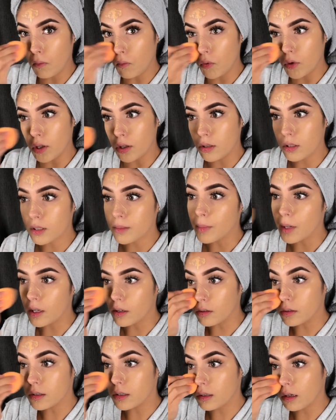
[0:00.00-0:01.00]
when you
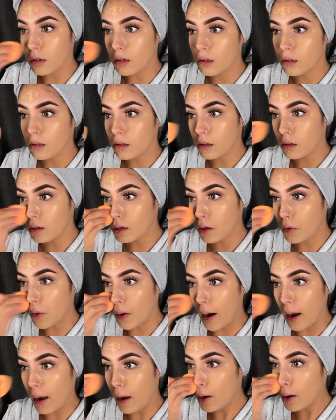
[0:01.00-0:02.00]
smile, it's gonna
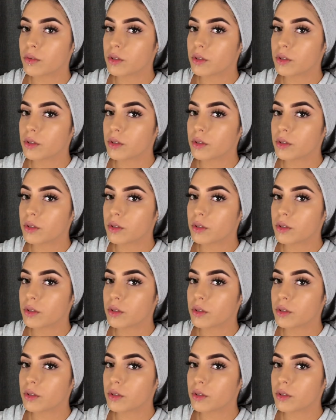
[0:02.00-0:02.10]
crack.